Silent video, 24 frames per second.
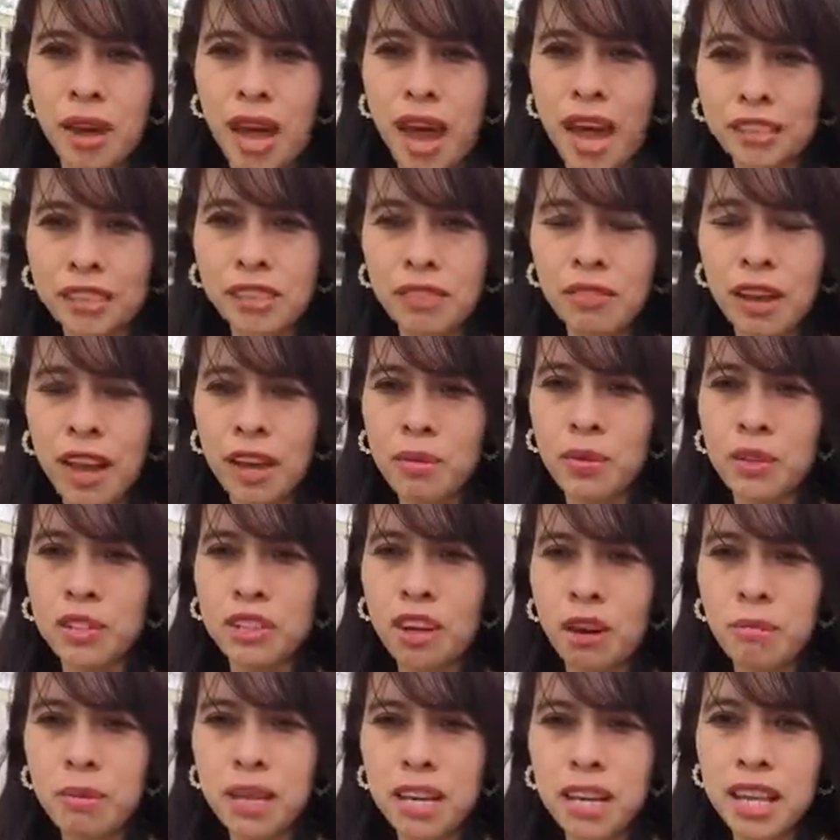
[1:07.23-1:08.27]
Activate with
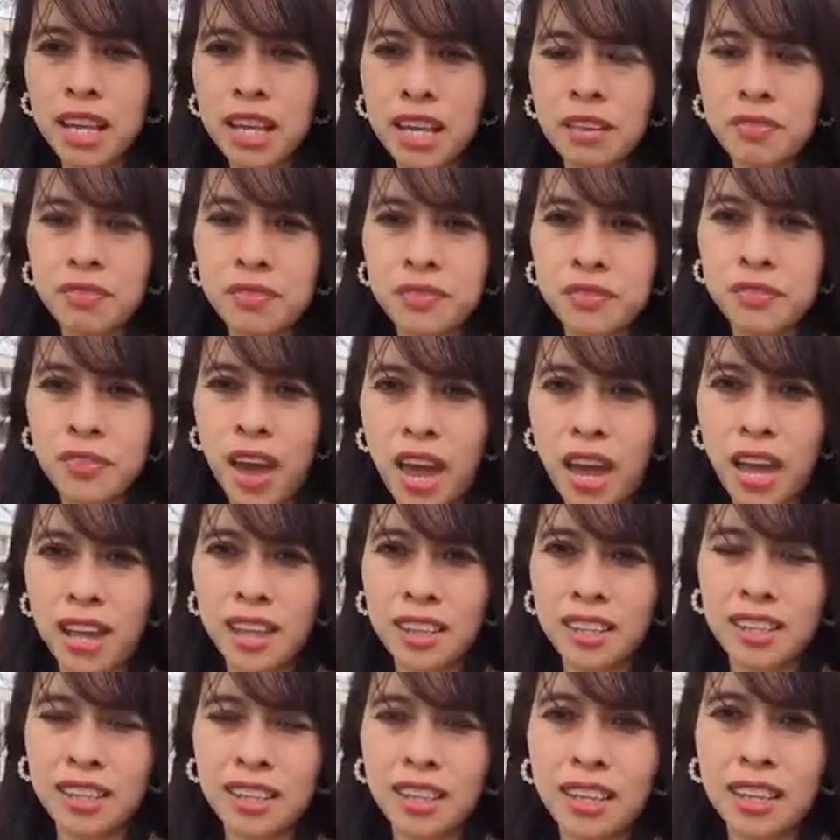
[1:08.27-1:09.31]
your belief,
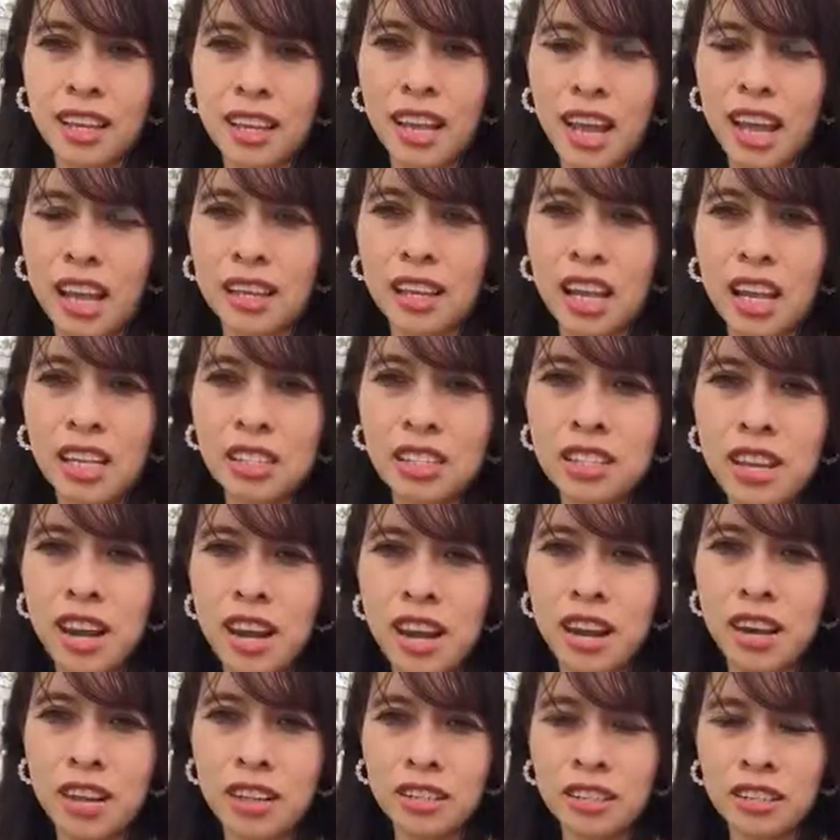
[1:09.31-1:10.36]
faith, and in
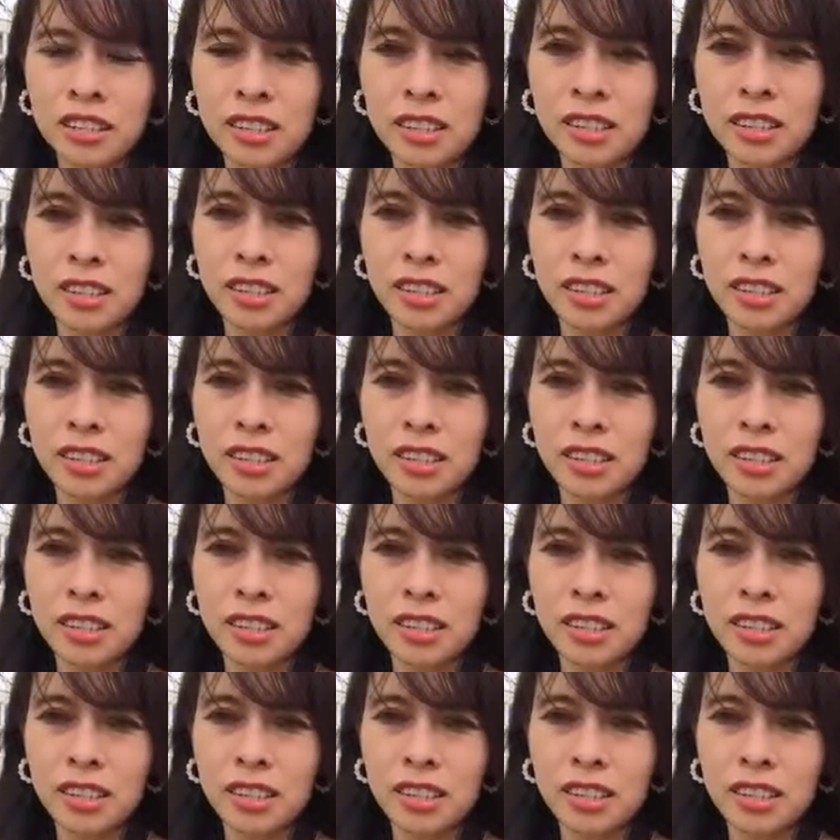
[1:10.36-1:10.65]
turn,